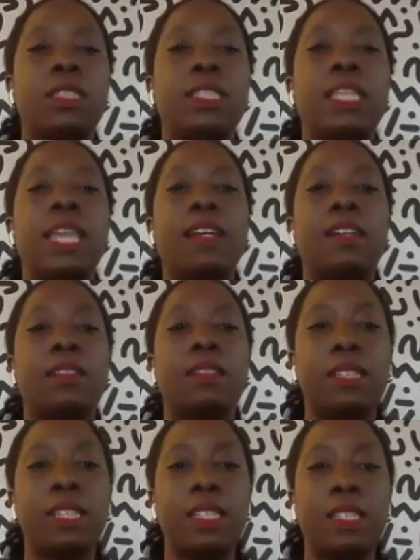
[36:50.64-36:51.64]
take
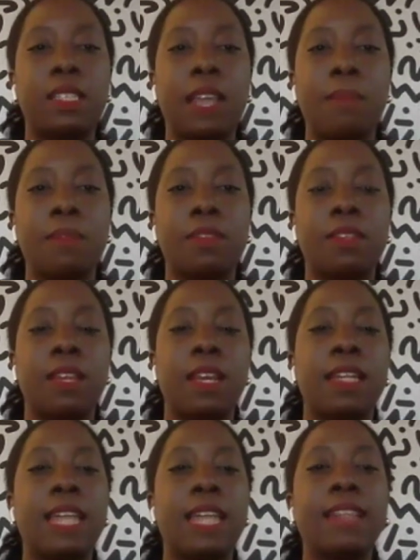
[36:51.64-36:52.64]
these steps.
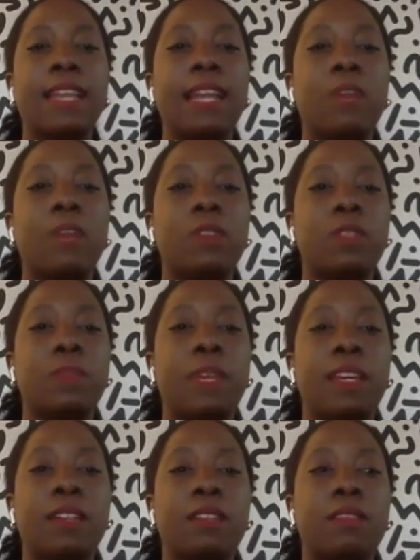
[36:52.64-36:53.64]
Not that I was
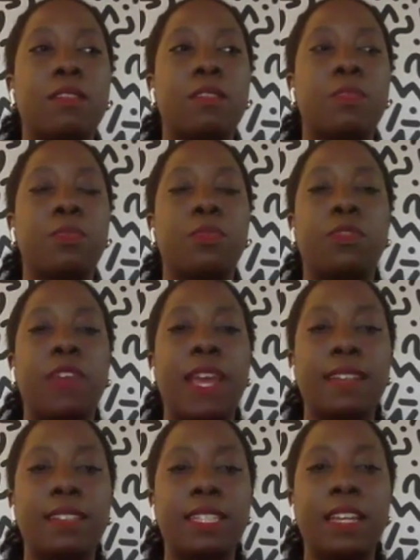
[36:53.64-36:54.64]
being
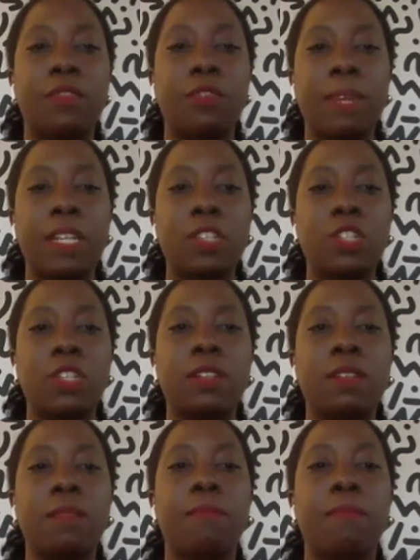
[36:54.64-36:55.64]
spoon-fed the
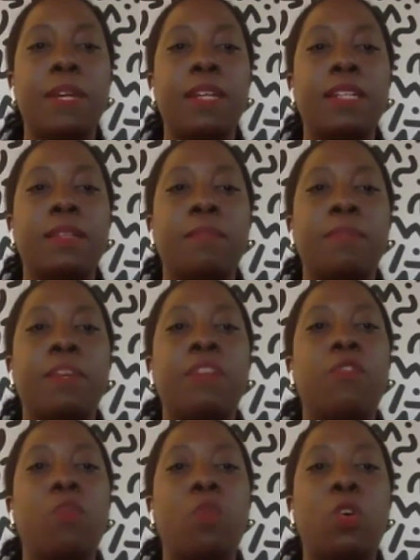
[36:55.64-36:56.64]
information, but
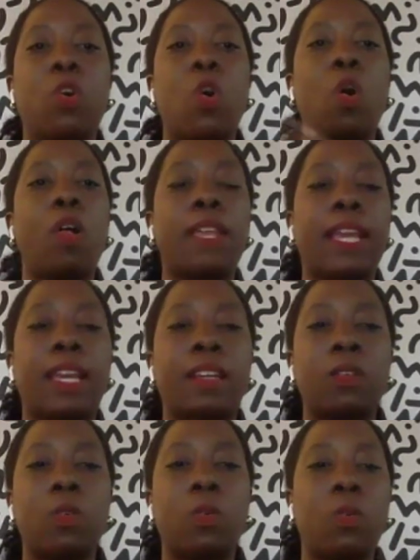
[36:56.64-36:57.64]
before
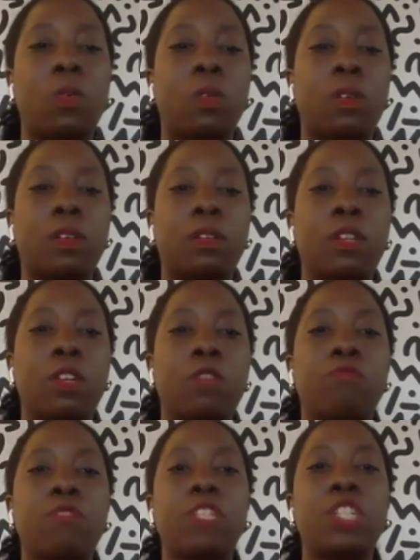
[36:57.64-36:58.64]
calling or
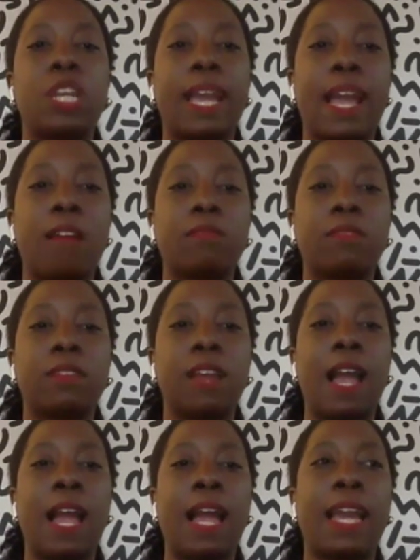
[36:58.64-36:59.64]
reaching out,
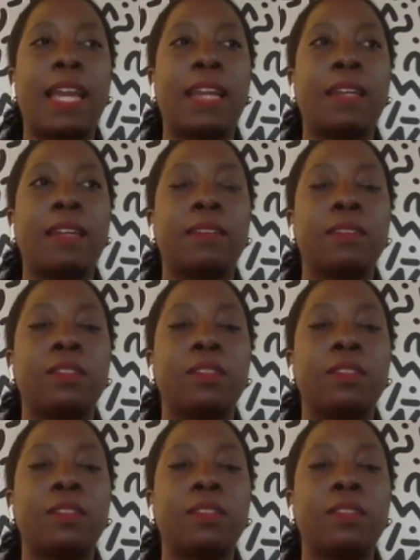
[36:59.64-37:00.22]
I